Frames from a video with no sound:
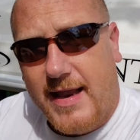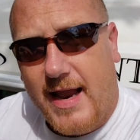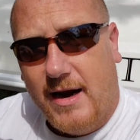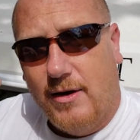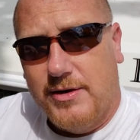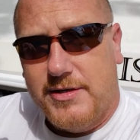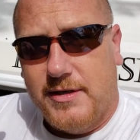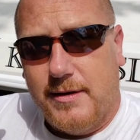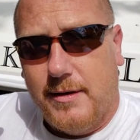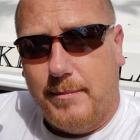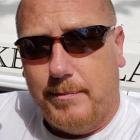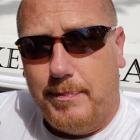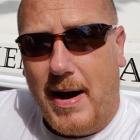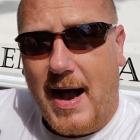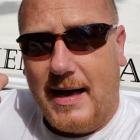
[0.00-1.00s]
there's a
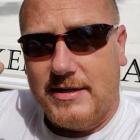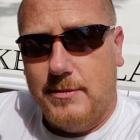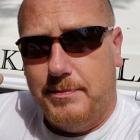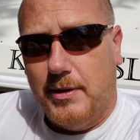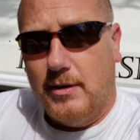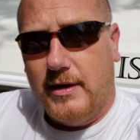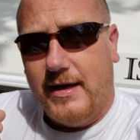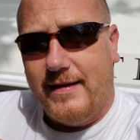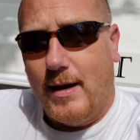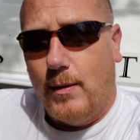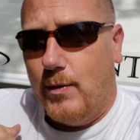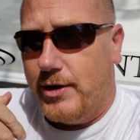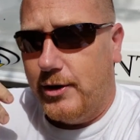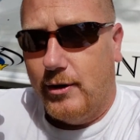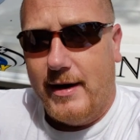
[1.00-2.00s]
possibility that
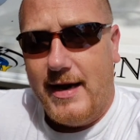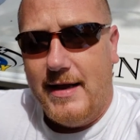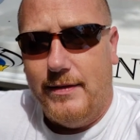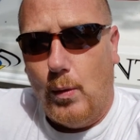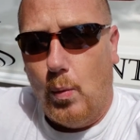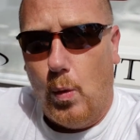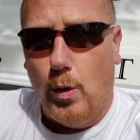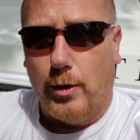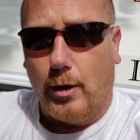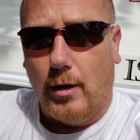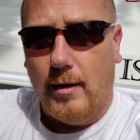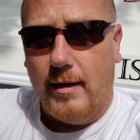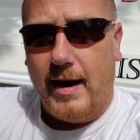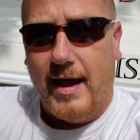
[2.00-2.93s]
when you're in the water